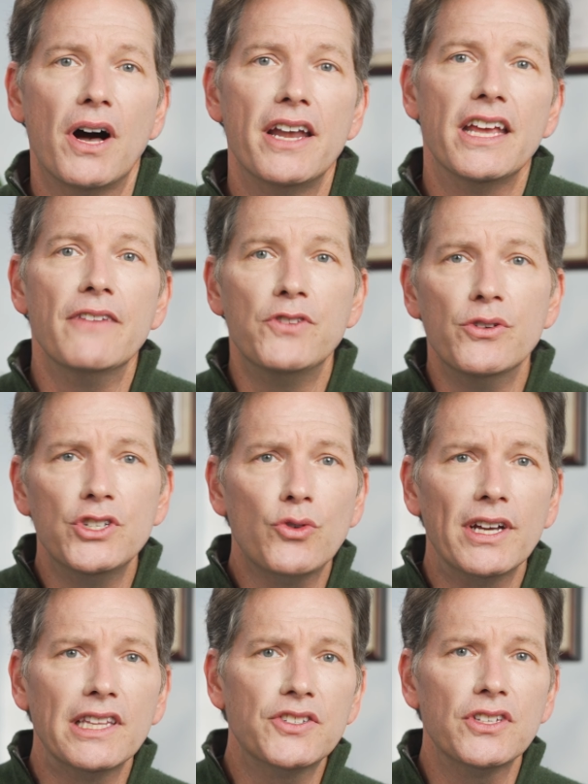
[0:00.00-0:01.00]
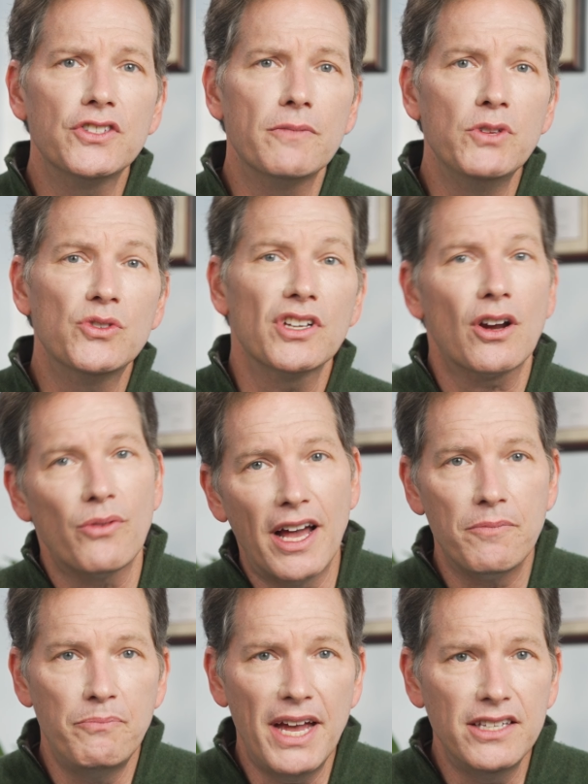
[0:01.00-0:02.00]
But if you enjoy listening to music
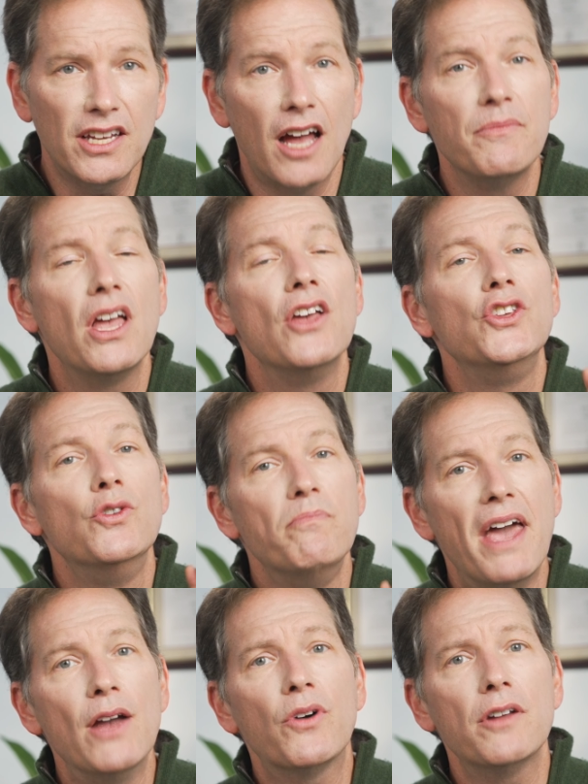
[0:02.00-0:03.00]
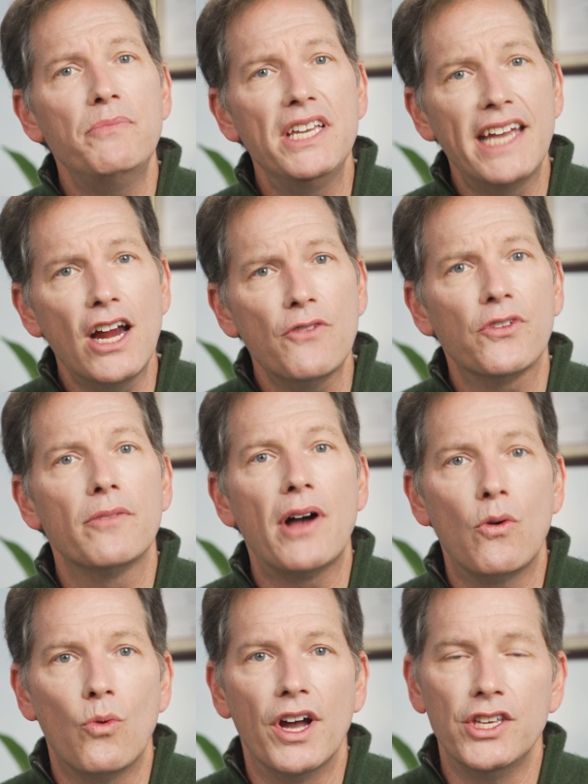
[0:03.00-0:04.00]
around bedtime, you may want to be careful
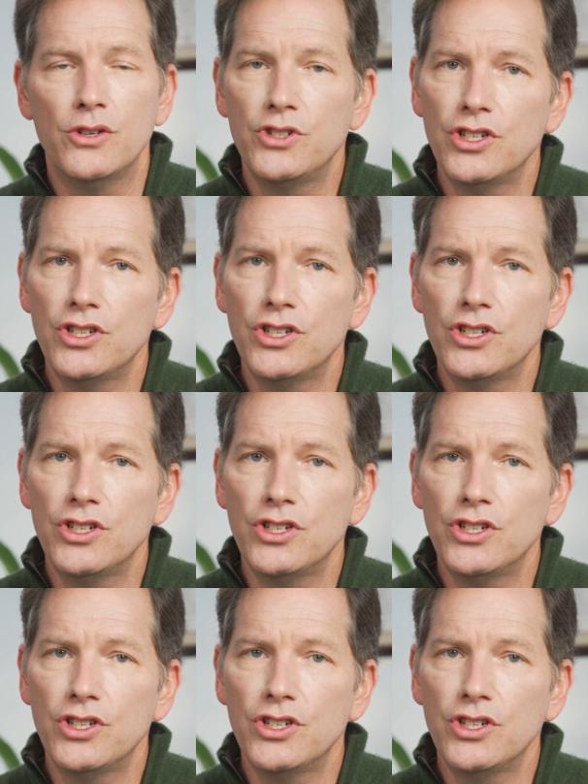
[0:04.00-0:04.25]
about what you